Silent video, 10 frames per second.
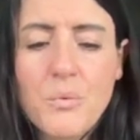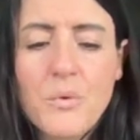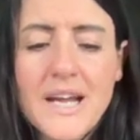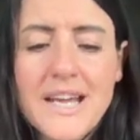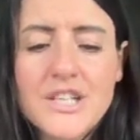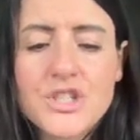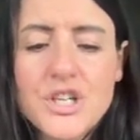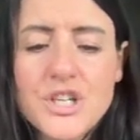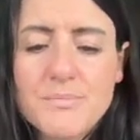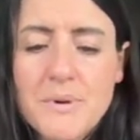When I
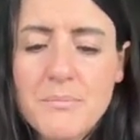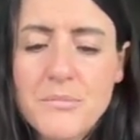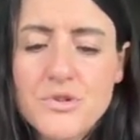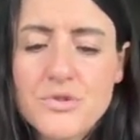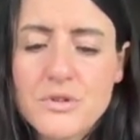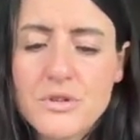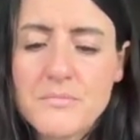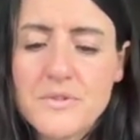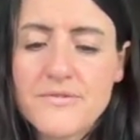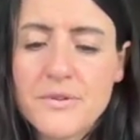exchanged my
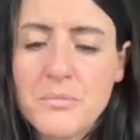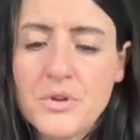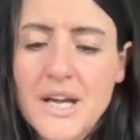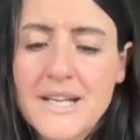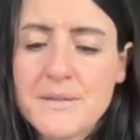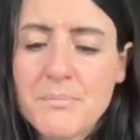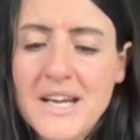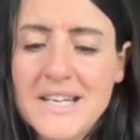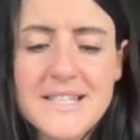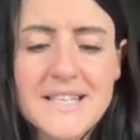mushrooms for money to buy
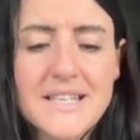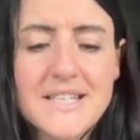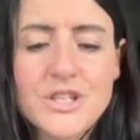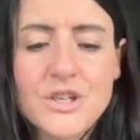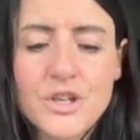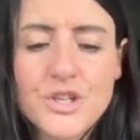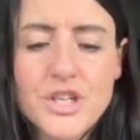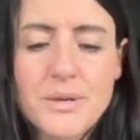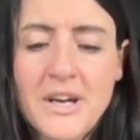a ticket to your ship,